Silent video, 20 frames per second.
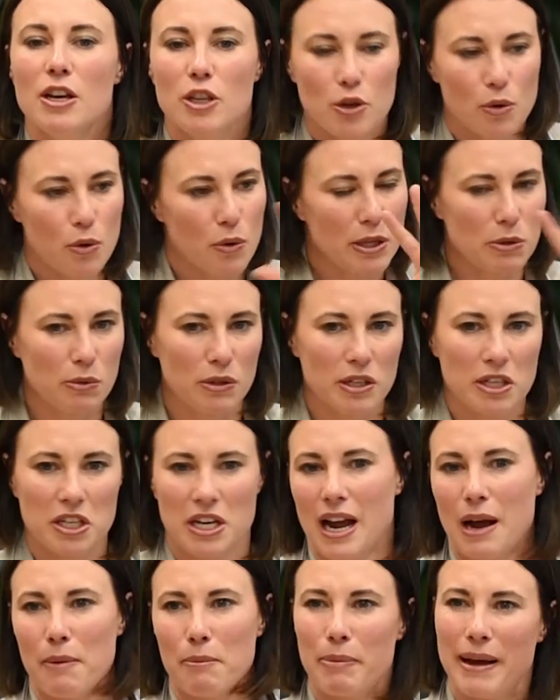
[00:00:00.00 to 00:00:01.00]
you always want to
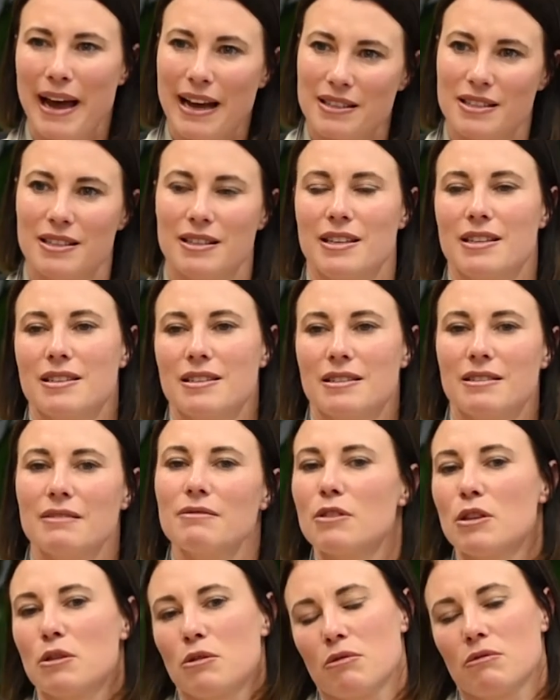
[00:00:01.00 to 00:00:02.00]
come back to this
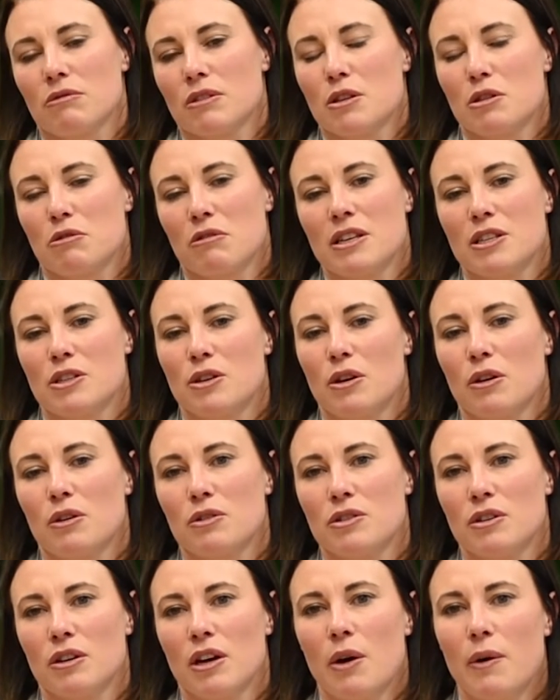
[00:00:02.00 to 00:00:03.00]
the three
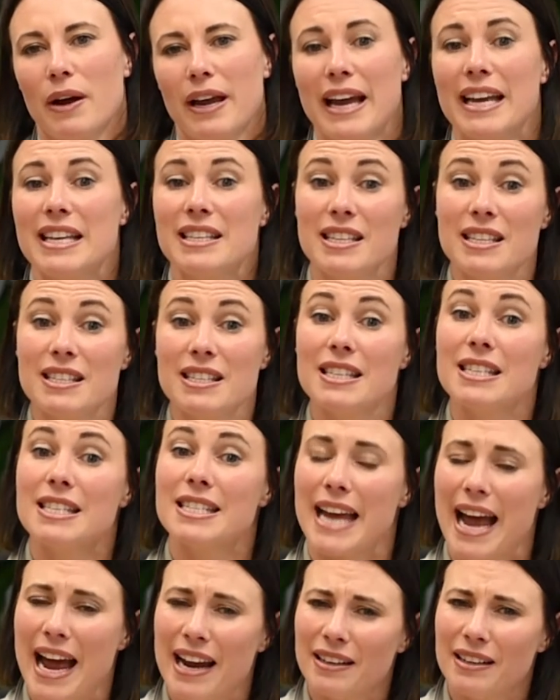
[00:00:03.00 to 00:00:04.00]
circles and go, okay, is this a
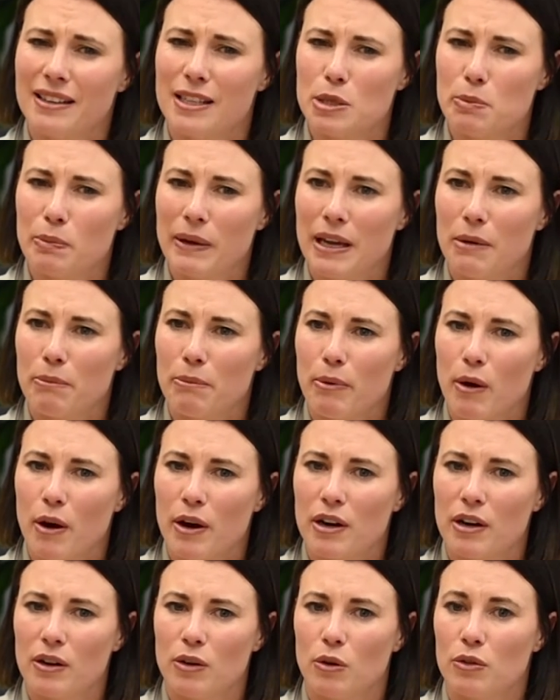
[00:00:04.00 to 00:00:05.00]
standard that's being
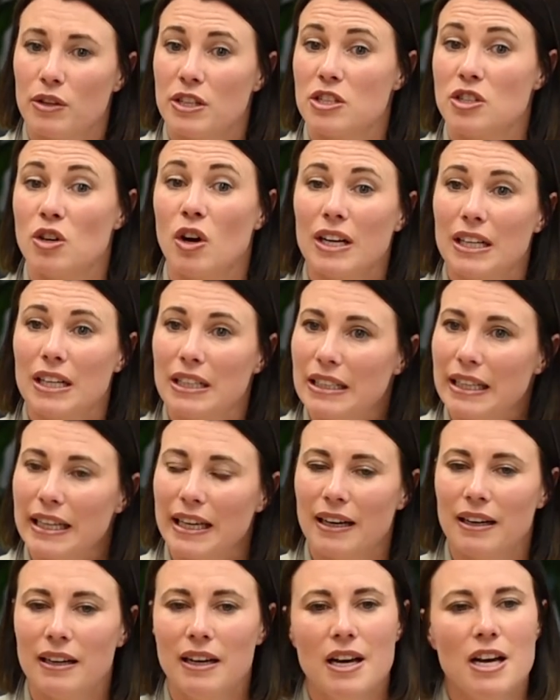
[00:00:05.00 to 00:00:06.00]
broken or that's not
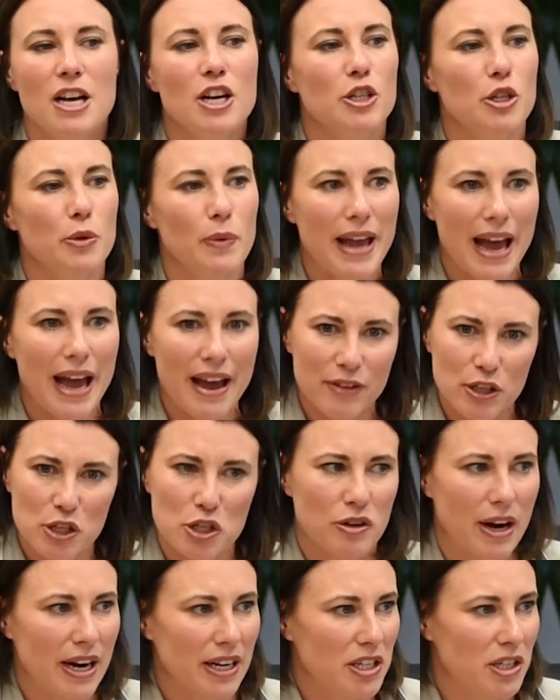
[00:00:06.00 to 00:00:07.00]
clear? Do we have a
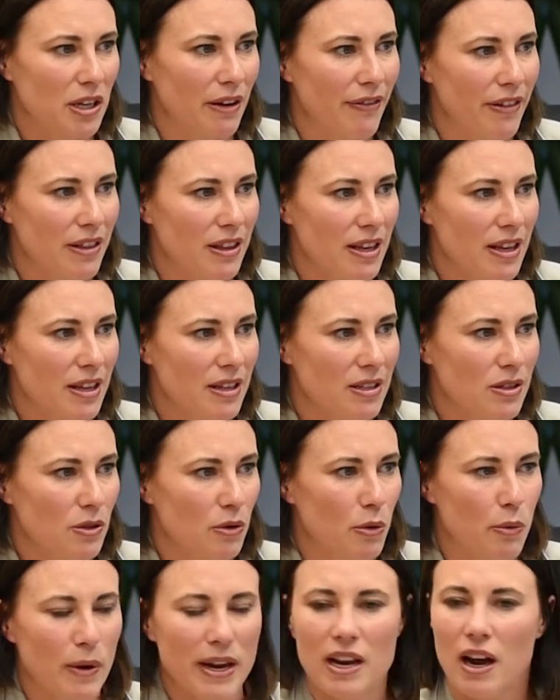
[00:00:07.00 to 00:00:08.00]
strategy for this?
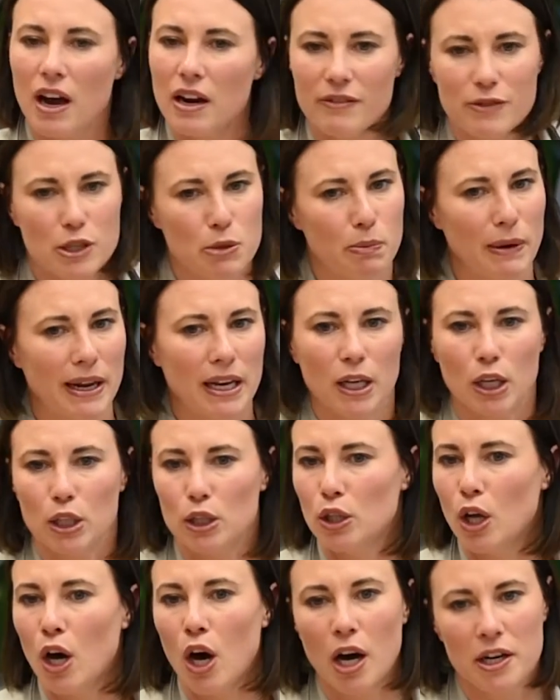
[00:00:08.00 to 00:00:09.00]
Or are we kind of spending a
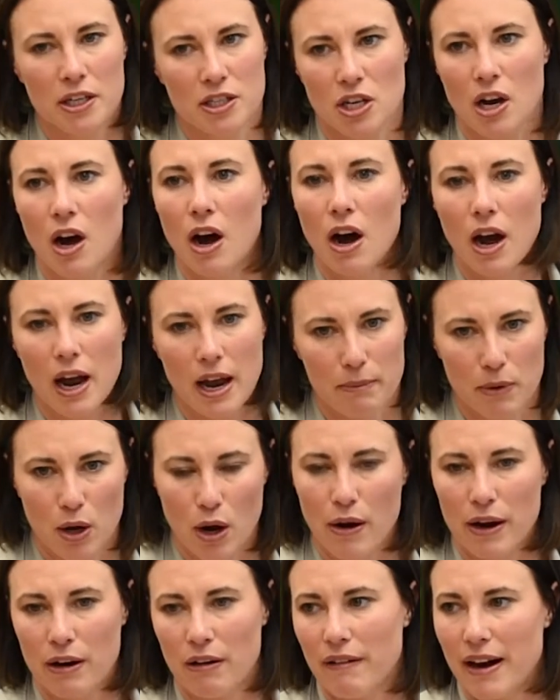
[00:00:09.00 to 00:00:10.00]
lot of time
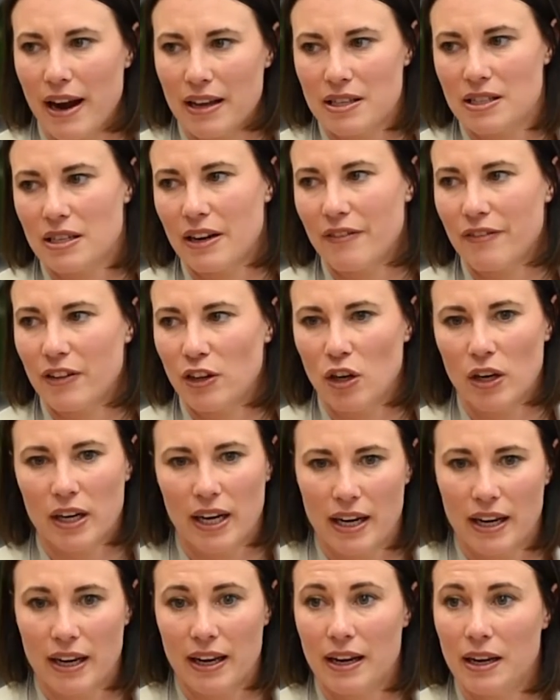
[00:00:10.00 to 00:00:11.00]
going around stuff and not
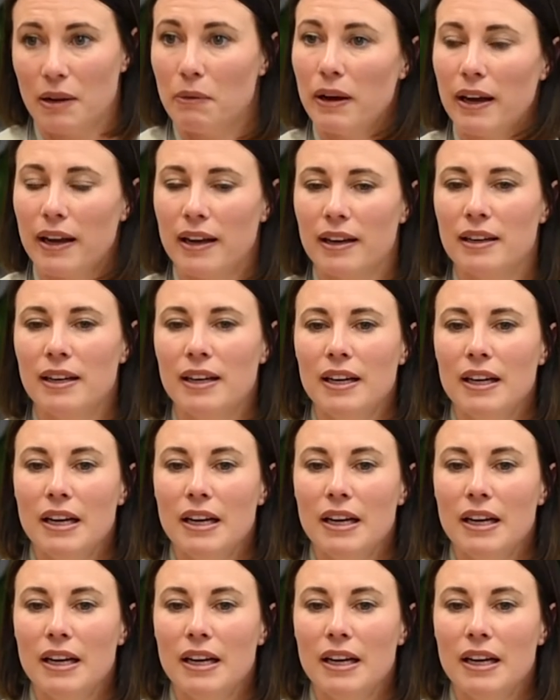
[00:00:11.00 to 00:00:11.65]
getting anywhere?